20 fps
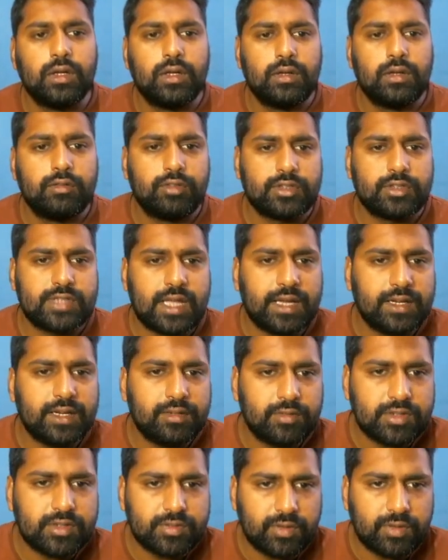For sine
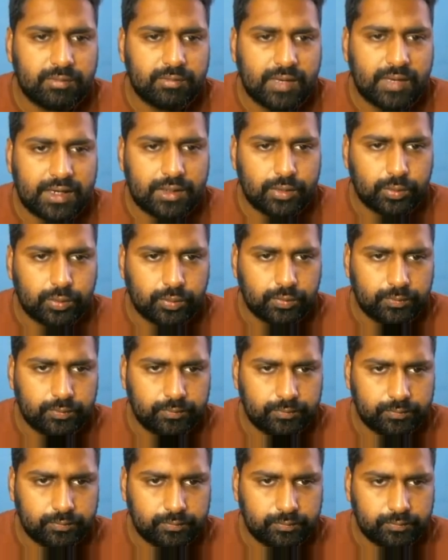inverse 1 by 2.
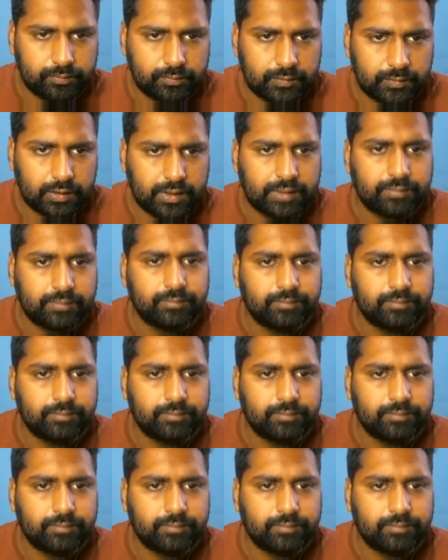Okay.